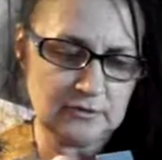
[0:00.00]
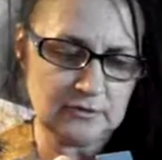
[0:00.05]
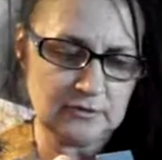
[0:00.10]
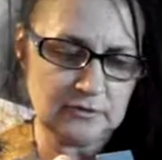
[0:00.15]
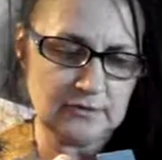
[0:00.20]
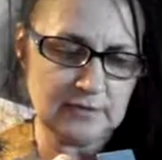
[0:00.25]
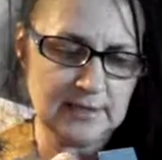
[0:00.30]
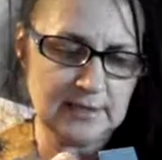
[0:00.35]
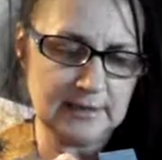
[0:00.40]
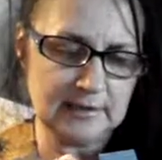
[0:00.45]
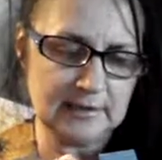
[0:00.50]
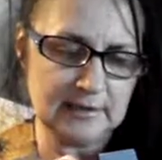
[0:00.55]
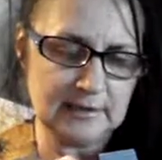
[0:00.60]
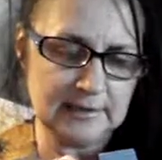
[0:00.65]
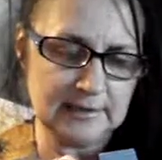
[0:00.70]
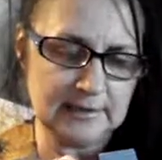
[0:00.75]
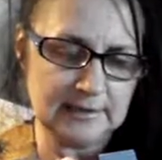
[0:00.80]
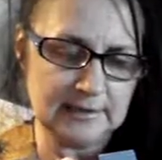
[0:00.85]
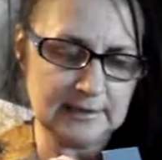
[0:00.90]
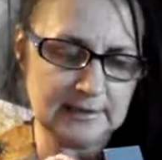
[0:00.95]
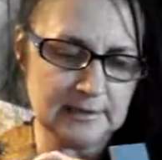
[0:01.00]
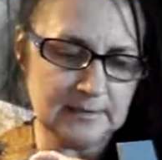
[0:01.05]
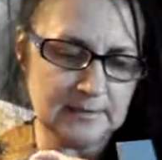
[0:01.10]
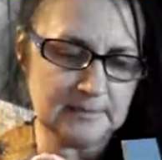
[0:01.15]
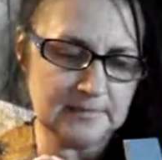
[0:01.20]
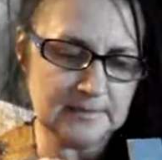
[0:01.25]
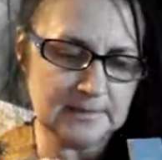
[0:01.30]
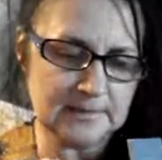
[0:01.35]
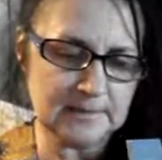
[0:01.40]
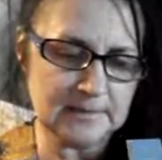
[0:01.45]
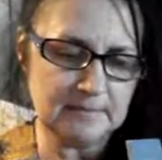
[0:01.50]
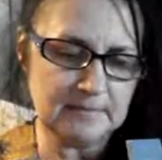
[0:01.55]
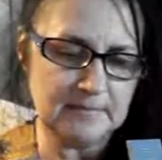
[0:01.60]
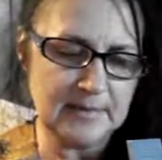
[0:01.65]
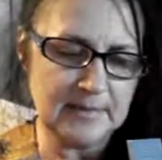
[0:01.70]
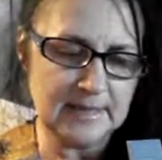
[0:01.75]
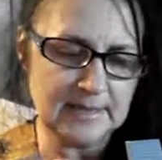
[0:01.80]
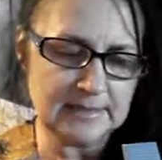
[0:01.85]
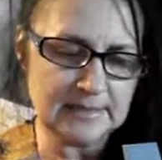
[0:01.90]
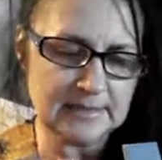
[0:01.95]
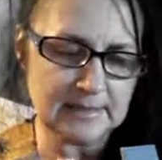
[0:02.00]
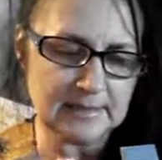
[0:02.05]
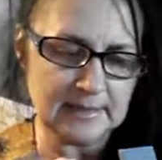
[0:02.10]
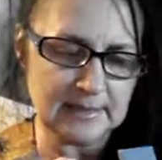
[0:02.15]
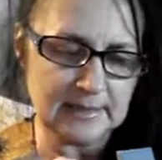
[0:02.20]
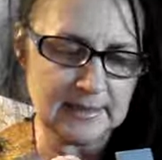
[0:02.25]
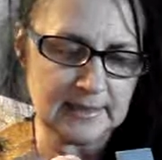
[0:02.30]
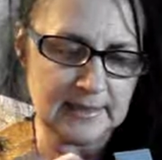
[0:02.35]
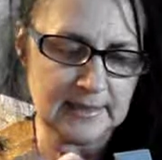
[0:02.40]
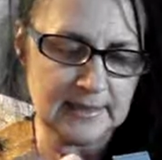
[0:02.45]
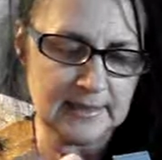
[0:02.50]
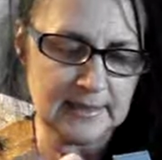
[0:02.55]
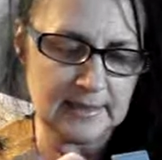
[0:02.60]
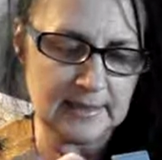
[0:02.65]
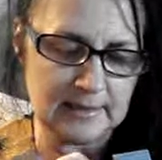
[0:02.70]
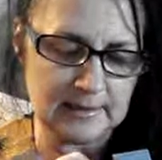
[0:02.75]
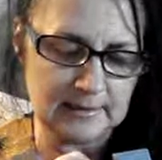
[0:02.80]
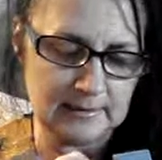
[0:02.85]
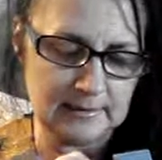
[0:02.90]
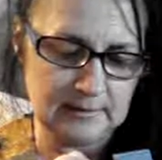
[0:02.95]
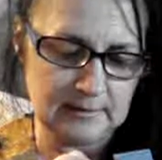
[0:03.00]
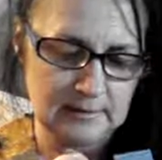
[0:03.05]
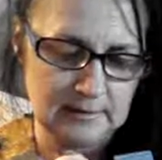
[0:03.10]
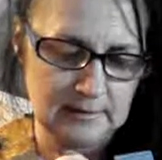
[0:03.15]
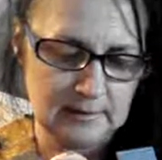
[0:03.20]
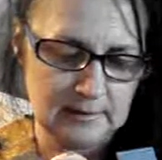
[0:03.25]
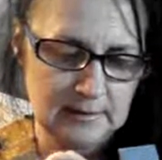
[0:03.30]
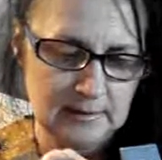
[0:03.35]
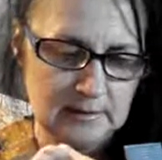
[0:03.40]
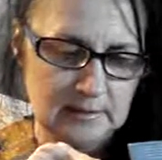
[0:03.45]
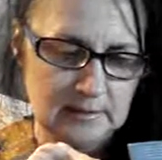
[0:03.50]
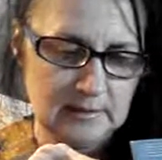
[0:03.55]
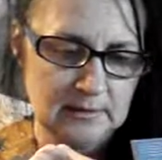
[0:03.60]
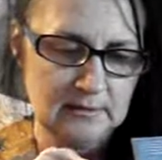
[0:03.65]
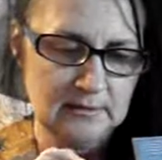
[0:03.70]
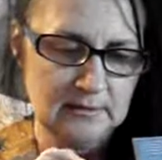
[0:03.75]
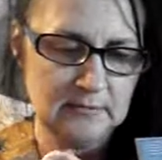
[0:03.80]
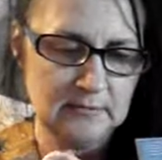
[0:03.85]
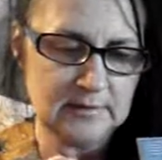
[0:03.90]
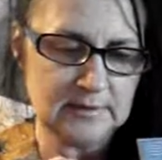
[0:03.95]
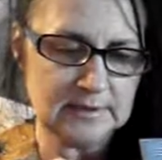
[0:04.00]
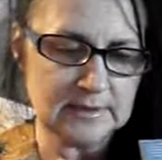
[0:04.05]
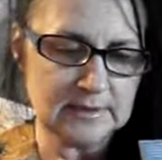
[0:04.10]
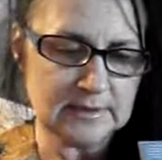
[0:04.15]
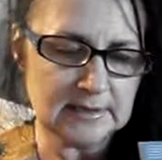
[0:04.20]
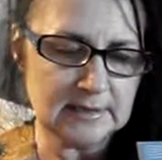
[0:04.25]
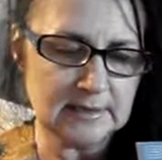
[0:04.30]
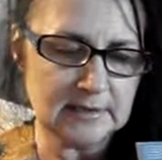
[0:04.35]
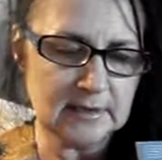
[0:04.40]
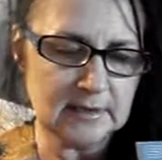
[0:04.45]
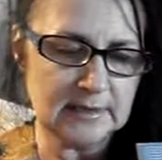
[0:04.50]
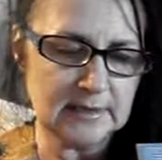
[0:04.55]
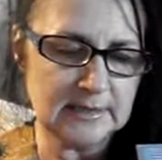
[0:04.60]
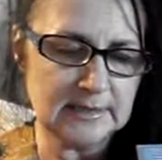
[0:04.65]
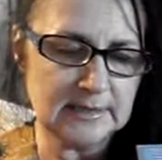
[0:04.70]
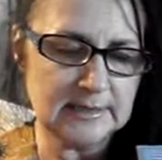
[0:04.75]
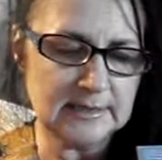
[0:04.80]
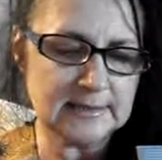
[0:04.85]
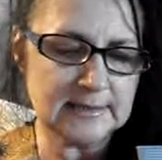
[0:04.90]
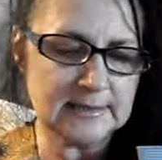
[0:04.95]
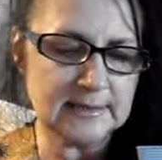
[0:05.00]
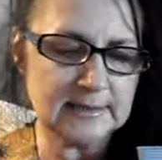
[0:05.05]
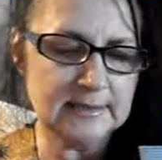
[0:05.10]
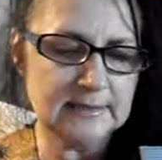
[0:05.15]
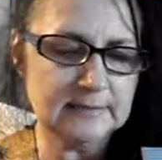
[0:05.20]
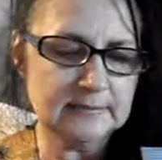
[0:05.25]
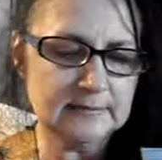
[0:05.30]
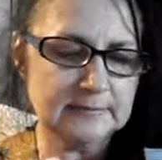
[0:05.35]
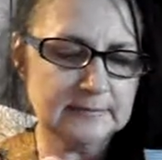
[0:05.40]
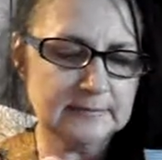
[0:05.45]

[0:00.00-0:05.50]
Try to line it up as best I can which is not easy,